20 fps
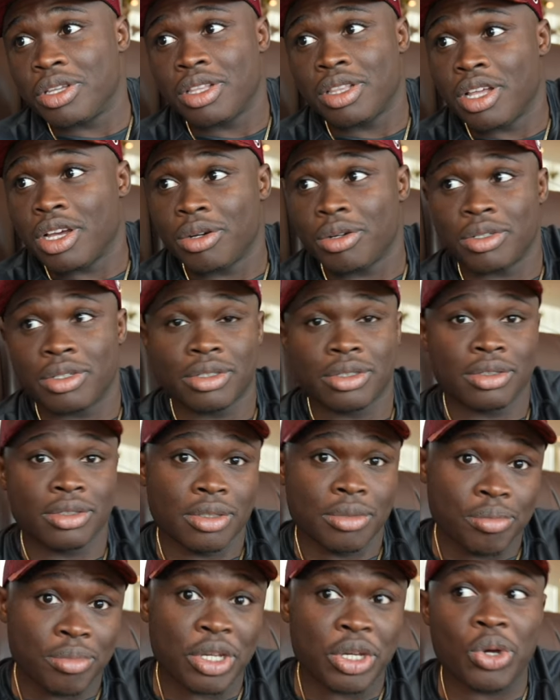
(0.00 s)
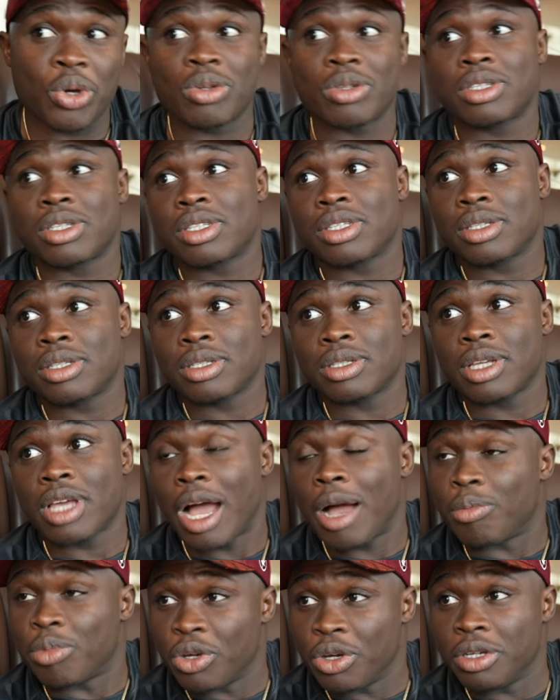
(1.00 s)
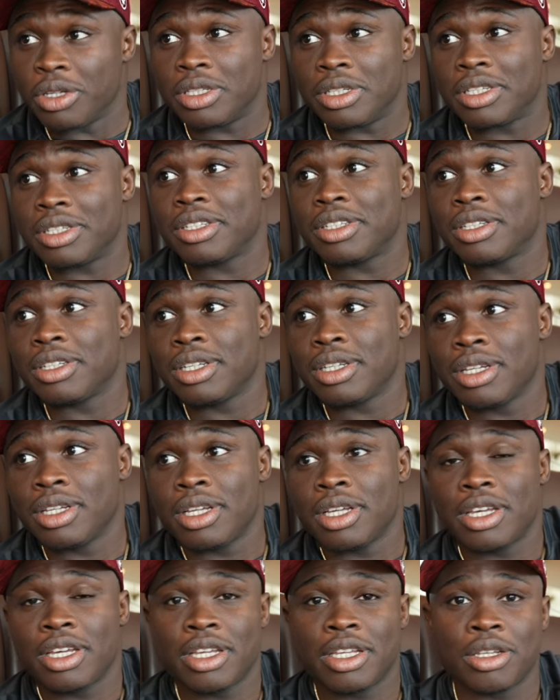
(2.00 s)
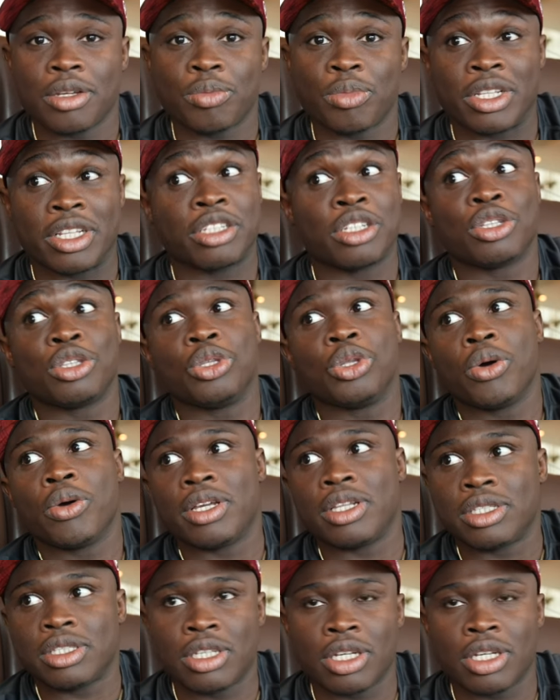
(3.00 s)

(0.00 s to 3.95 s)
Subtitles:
No, because I'm good, you know, but they don't know it.